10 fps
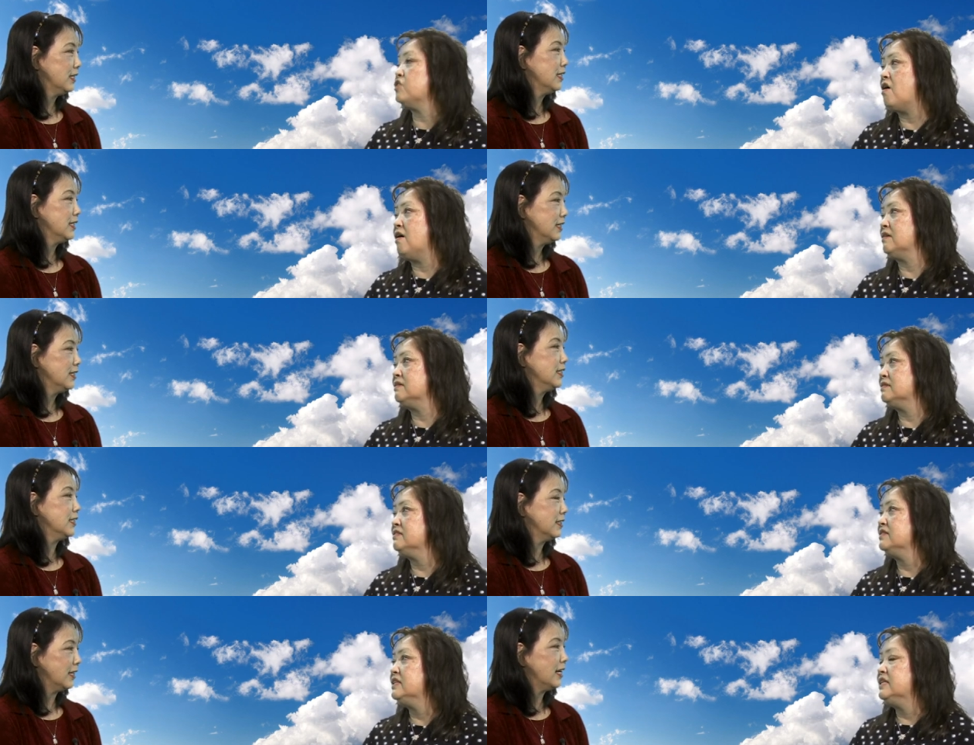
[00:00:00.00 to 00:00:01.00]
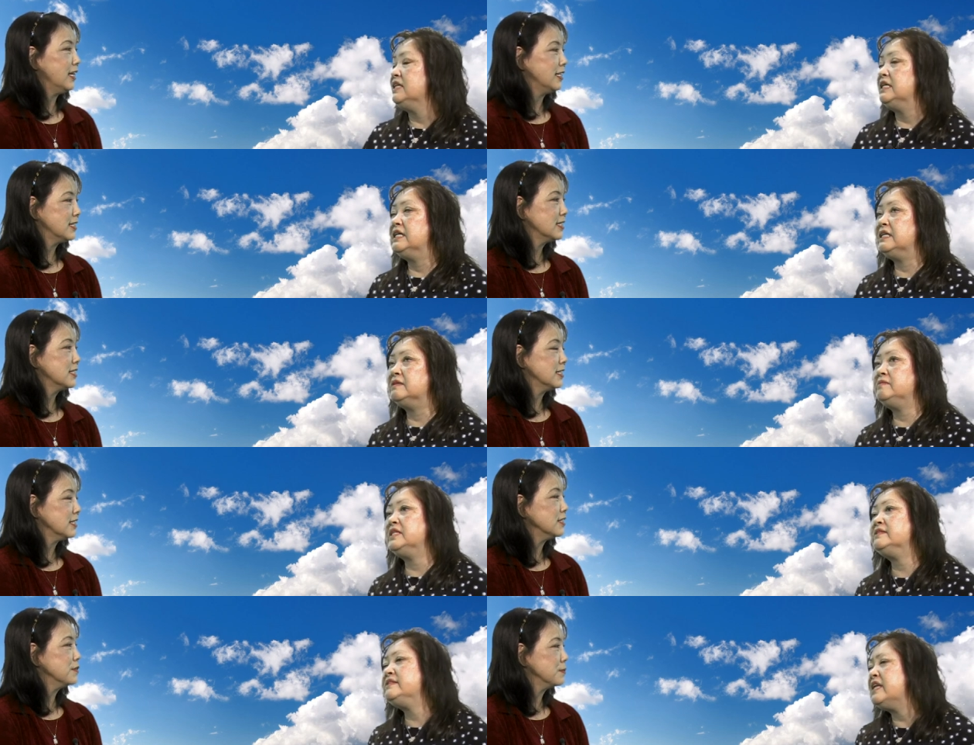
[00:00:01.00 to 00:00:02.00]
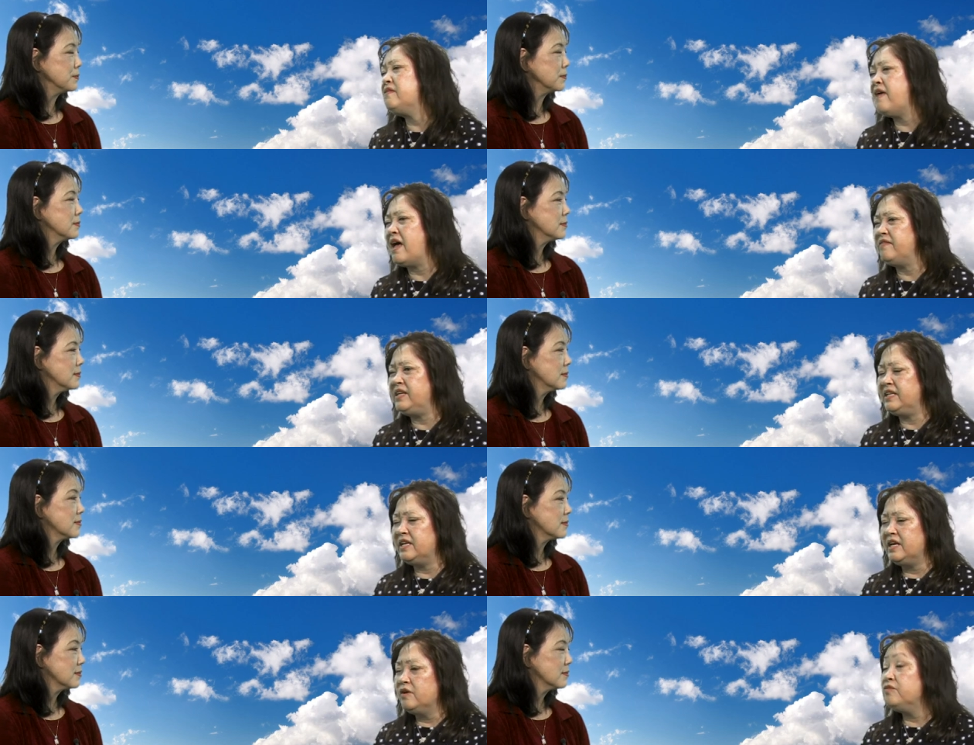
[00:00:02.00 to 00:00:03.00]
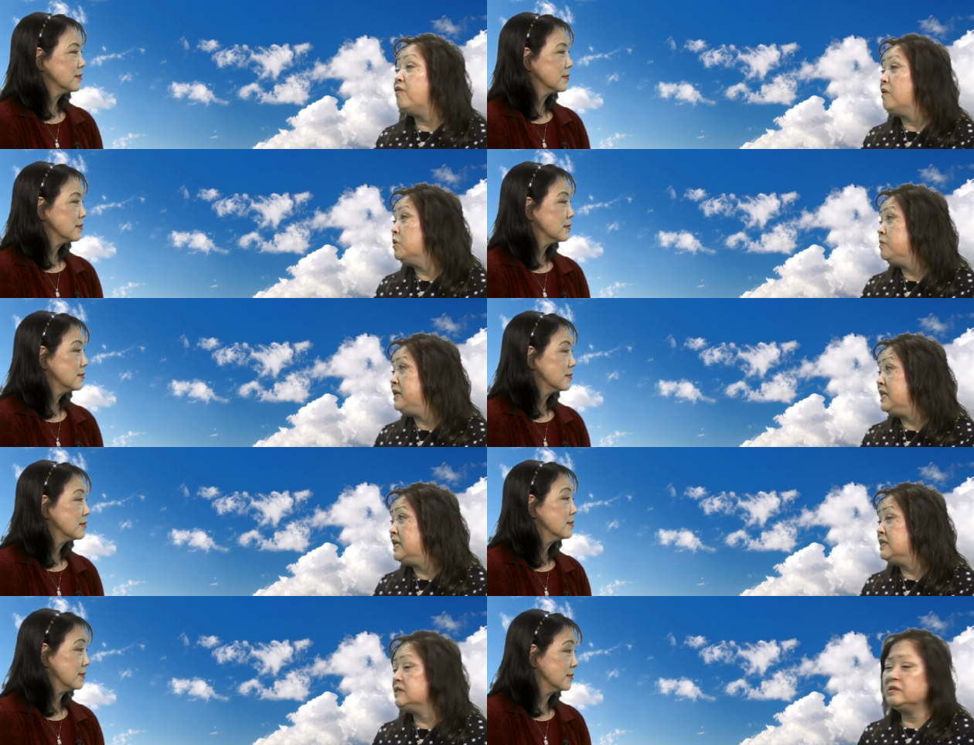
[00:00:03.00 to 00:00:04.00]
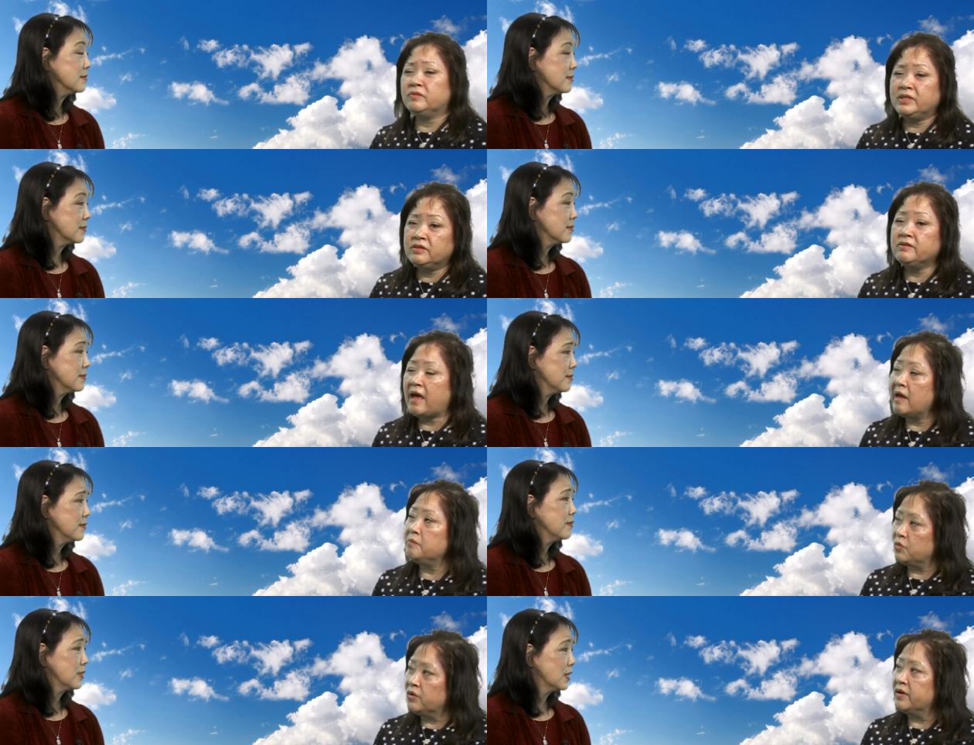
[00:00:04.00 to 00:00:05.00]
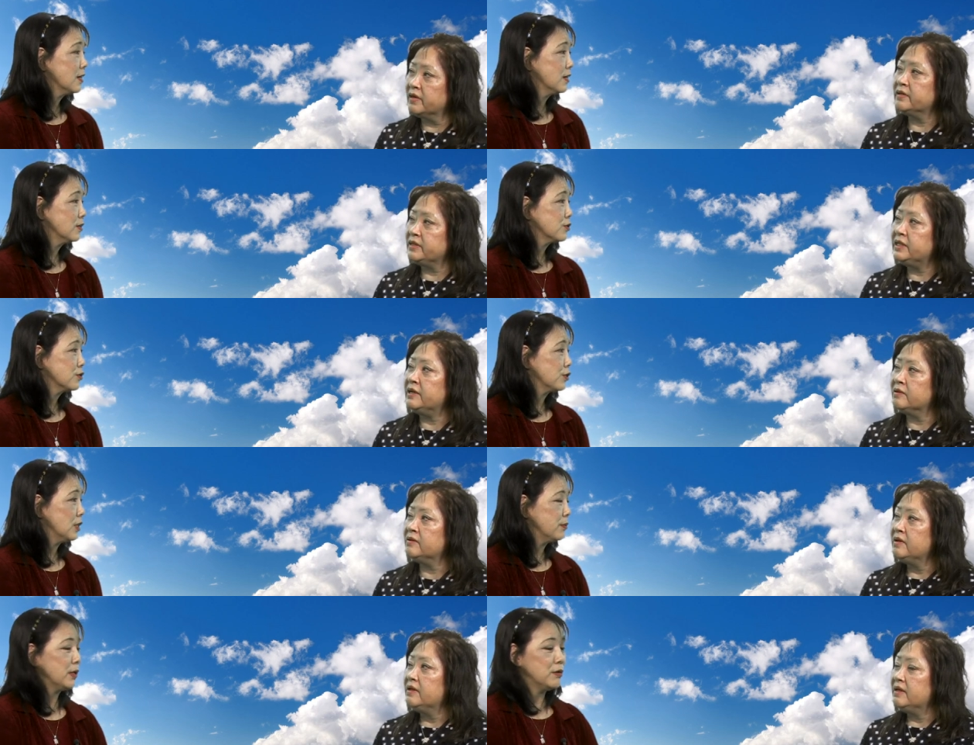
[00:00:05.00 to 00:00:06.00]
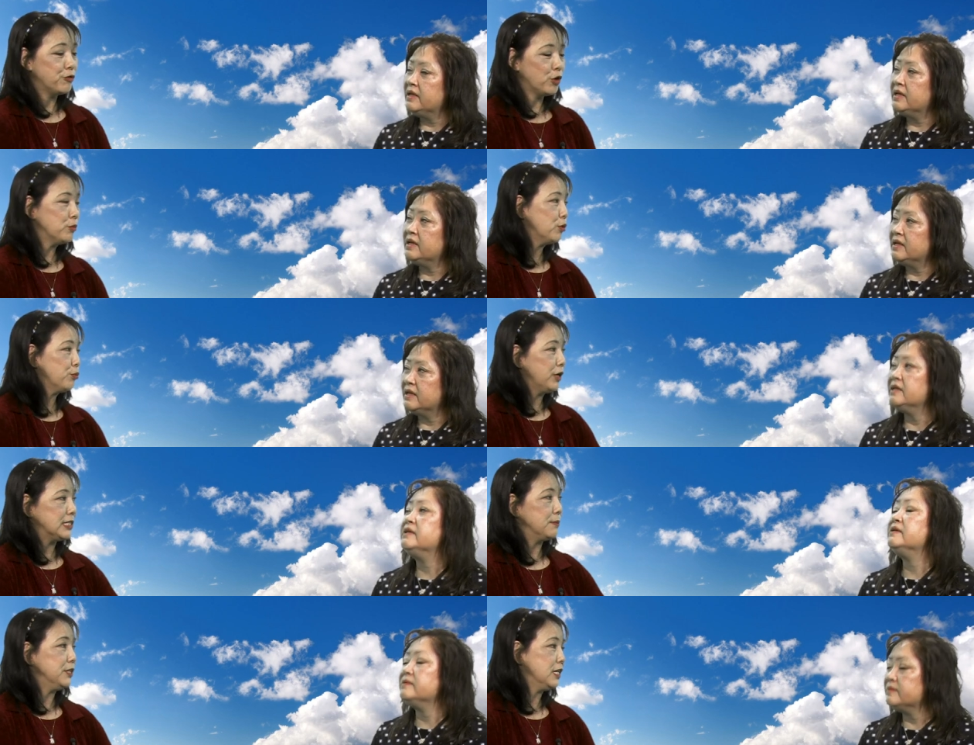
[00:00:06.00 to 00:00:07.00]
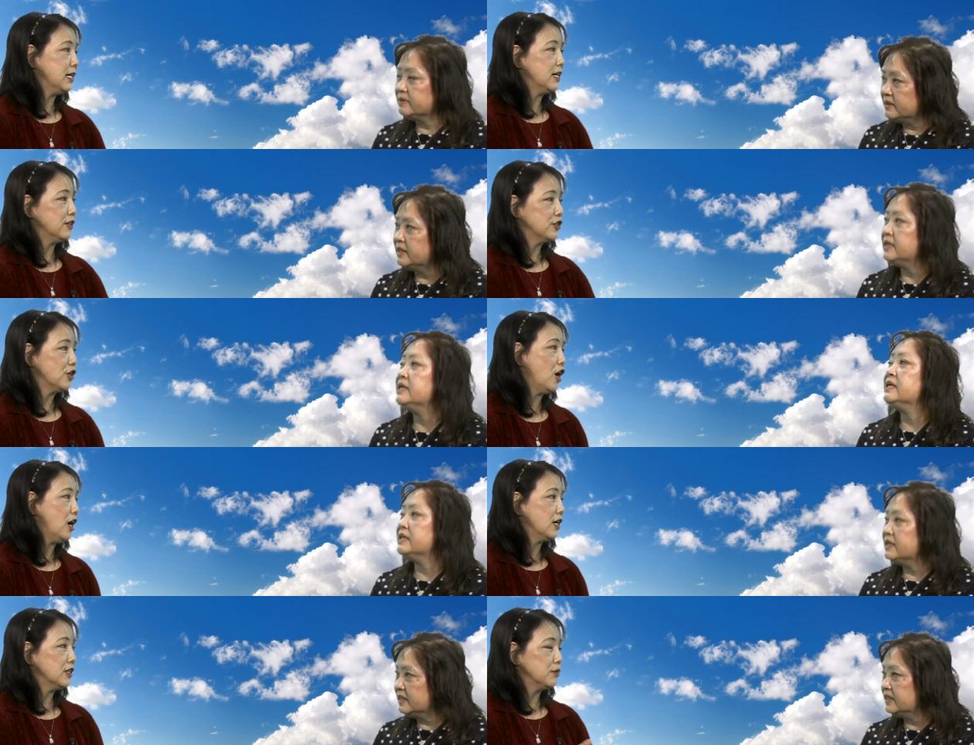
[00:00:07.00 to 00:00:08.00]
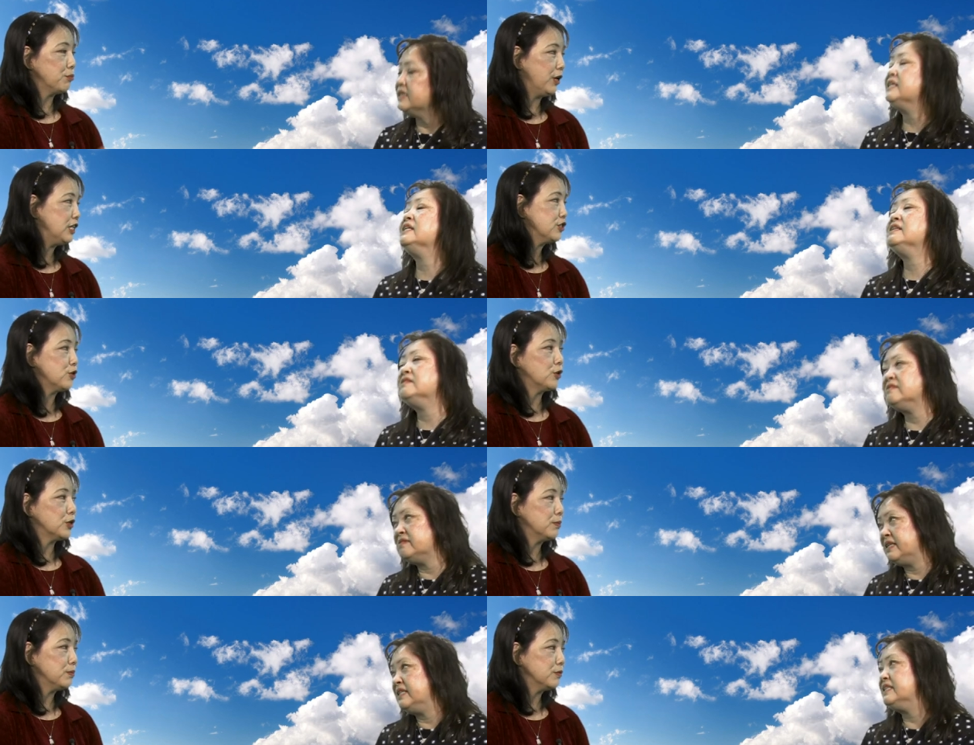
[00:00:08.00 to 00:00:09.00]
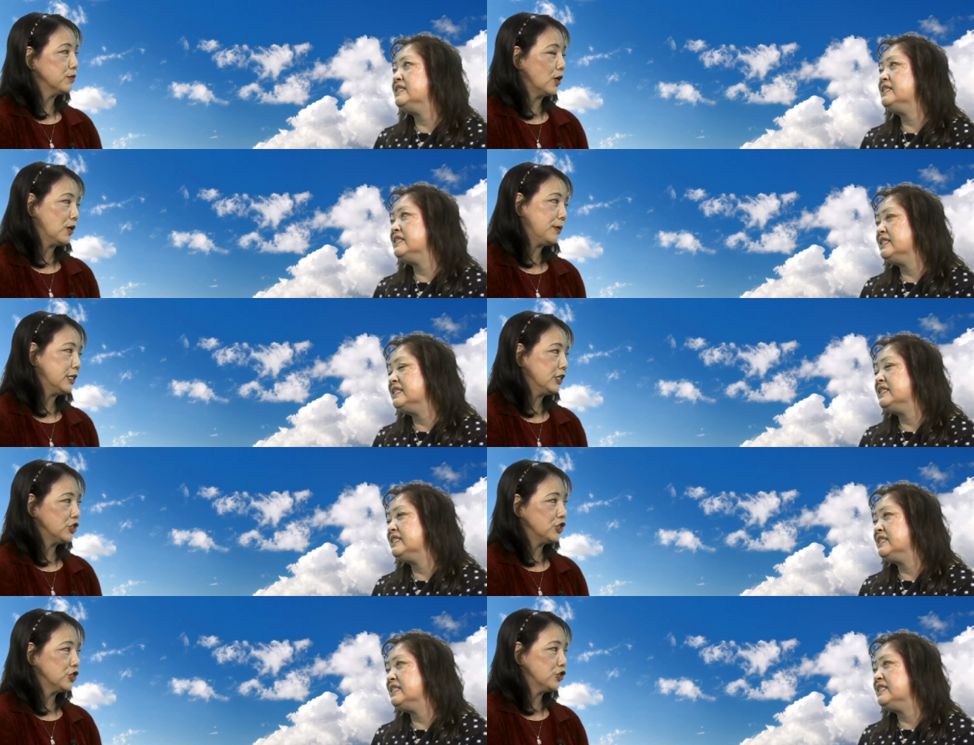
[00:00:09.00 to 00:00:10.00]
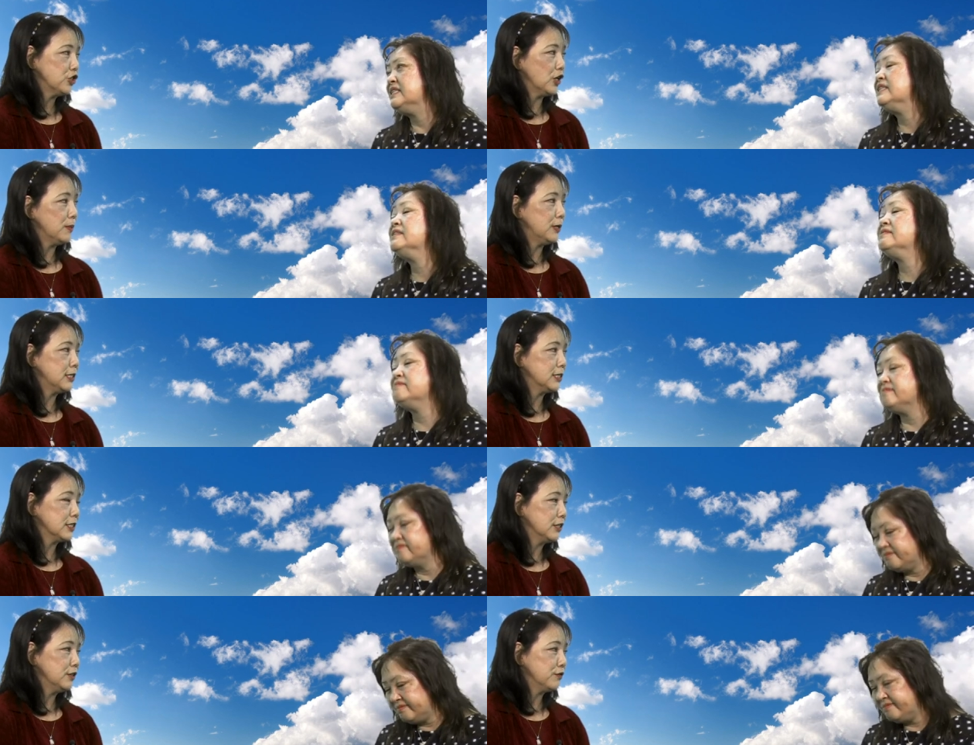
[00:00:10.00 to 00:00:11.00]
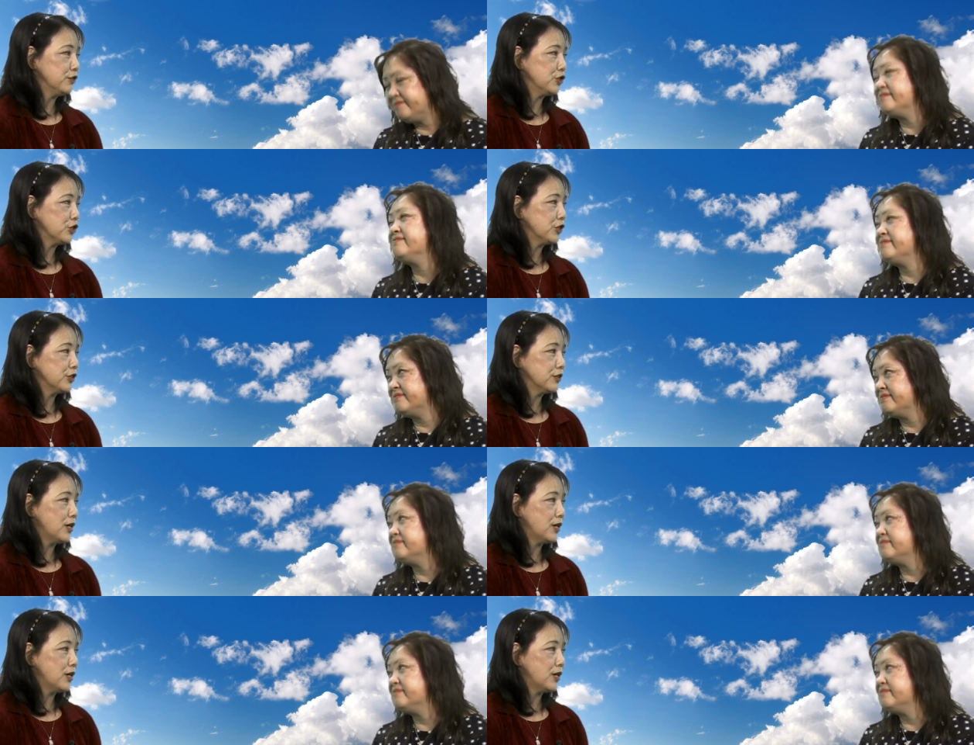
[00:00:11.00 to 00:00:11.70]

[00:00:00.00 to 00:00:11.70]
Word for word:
Speaker 1: talk. Nice. Um, instead of having formal meetings, mm -hmm. we do that more. You know, so a little
Speaker 2: bit informal. Bring something in, talk, brainstorm, right. talk about issues, talk about you know future